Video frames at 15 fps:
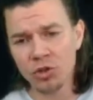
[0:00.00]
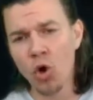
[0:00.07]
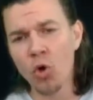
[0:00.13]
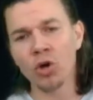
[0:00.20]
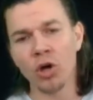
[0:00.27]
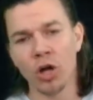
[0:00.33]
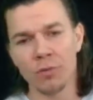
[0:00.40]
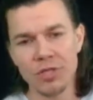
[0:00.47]

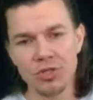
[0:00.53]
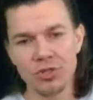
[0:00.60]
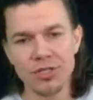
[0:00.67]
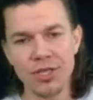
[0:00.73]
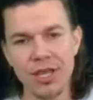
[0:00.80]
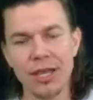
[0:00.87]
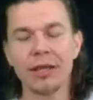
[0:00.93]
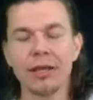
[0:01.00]
Low carbs, I
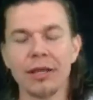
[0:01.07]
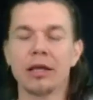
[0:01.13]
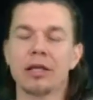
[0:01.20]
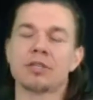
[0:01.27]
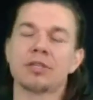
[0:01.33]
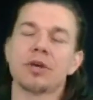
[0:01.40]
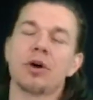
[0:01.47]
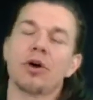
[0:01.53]
should say.
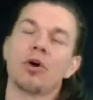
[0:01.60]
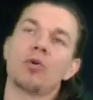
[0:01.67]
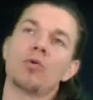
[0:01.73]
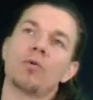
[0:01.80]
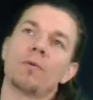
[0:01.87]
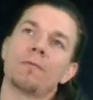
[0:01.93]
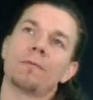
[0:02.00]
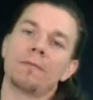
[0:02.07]

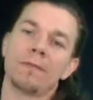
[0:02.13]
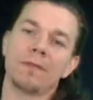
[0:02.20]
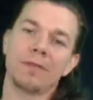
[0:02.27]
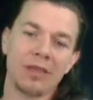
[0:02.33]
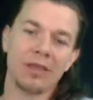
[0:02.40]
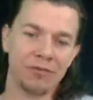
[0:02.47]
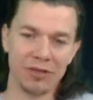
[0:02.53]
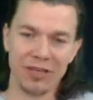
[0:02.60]
So
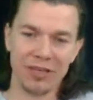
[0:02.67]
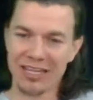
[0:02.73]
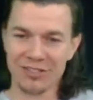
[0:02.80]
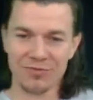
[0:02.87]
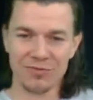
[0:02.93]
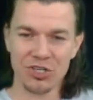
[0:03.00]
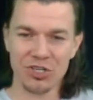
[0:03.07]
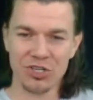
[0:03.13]
if you
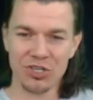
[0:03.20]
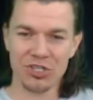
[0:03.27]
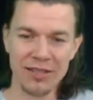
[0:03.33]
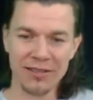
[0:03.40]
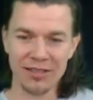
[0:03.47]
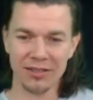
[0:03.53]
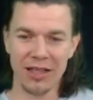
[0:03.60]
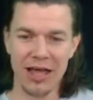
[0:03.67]
guys just
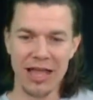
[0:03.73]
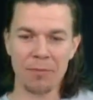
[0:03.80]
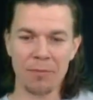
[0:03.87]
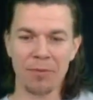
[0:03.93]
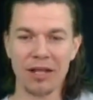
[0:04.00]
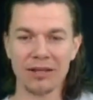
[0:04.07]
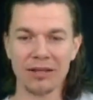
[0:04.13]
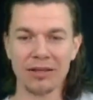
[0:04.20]
hit the like
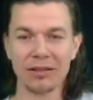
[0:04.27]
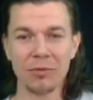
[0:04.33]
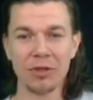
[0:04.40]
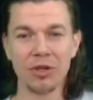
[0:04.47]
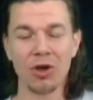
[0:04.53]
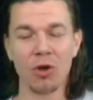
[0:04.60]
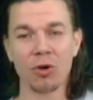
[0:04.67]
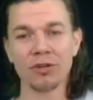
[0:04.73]
button and let
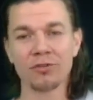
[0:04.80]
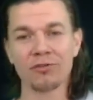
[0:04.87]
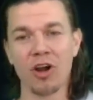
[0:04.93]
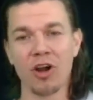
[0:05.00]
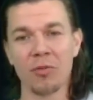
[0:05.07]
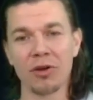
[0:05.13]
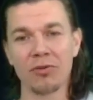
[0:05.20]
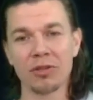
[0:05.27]
me know where you're
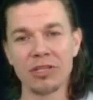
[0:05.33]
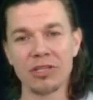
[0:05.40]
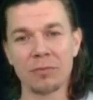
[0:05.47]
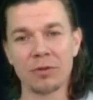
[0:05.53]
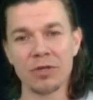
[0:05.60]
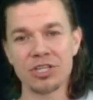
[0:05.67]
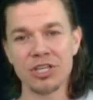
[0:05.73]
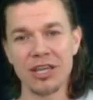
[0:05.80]
from, I'd really
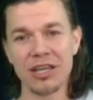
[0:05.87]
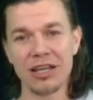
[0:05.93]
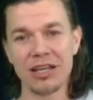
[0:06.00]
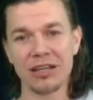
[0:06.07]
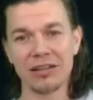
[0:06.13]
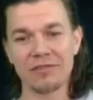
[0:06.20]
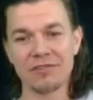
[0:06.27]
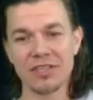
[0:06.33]
appreciate it.
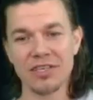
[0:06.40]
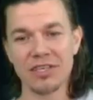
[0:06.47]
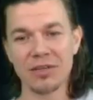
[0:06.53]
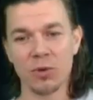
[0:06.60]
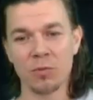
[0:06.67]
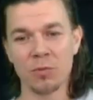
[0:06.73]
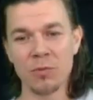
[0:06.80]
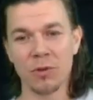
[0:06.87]
I love
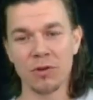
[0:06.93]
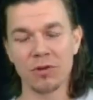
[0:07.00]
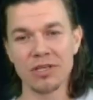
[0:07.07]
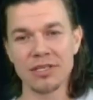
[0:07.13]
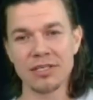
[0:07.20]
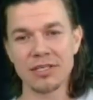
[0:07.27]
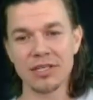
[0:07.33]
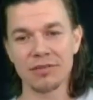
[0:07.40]
seeing where people are
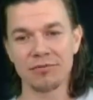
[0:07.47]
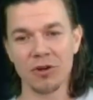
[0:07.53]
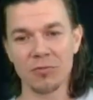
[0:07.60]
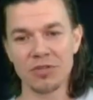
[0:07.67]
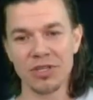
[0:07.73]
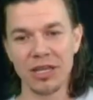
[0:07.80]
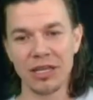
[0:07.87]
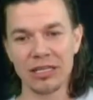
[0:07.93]
listening
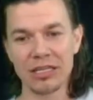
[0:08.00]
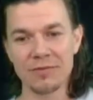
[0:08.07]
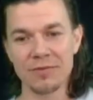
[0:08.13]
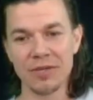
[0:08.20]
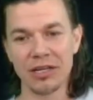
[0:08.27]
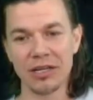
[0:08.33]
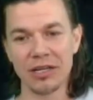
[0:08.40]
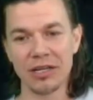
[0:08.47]
from. Just kind of gives
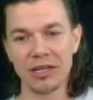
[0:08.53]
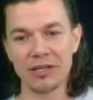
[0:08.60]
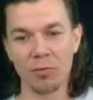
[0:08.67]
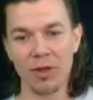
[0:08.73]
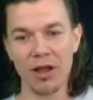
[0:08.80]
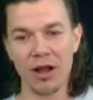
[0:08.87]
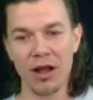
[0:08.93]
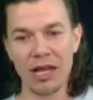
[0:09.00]
me an idea
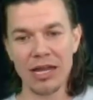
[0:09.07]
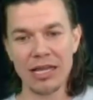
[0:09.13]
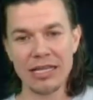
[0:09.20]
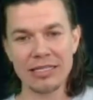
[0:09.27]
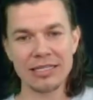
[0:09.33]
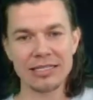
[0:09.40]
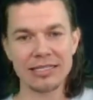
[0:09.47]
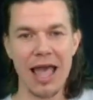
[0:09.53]
where my
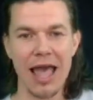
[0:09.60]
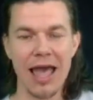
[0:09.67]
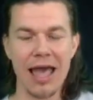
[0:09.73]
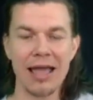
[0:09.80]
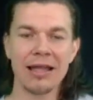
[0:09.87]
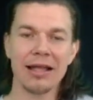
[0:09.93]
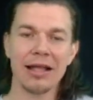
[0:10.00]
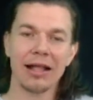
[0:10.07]
audience is
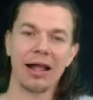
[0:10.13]
at.